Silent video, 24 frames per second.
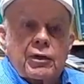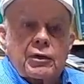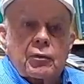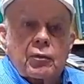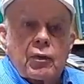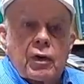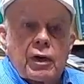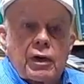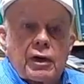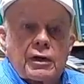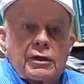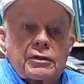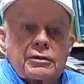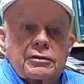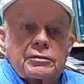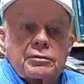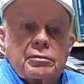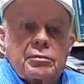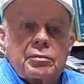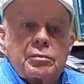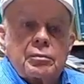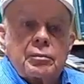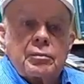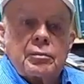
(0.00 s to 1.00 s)
otherwise,
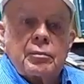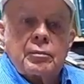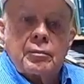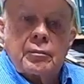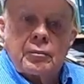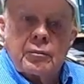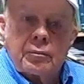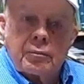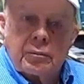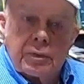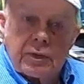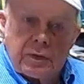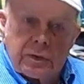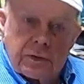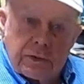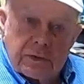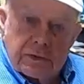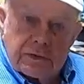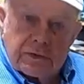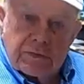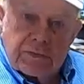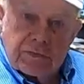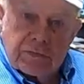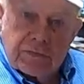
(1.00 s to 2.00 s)

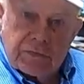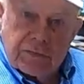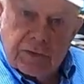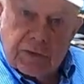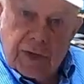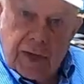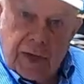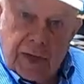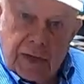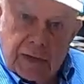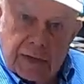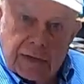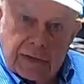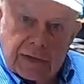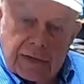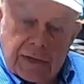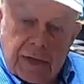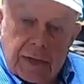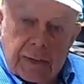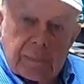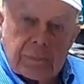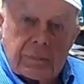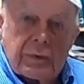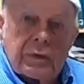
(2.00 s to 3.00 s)
because of the added
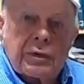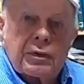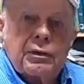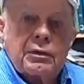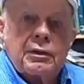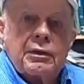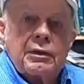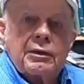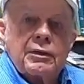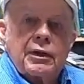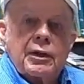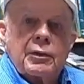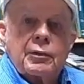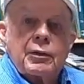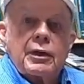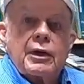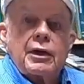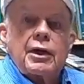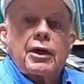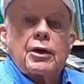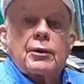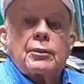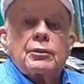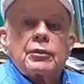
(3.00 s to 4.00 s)
depth, that
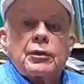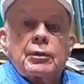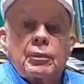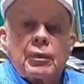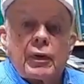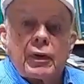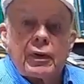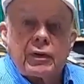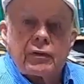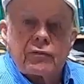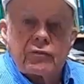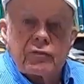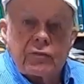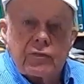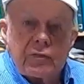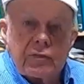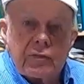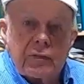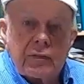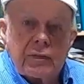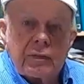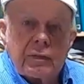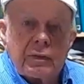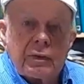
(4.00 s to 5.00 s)
would help the plant
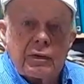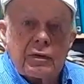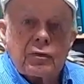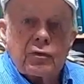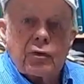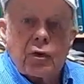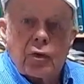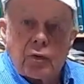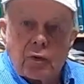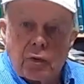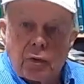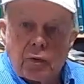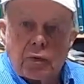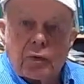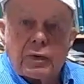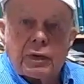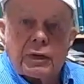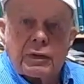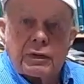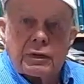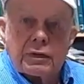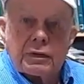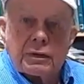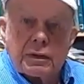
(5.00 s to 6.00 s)
grow
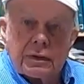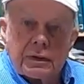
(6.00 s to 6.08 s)
in the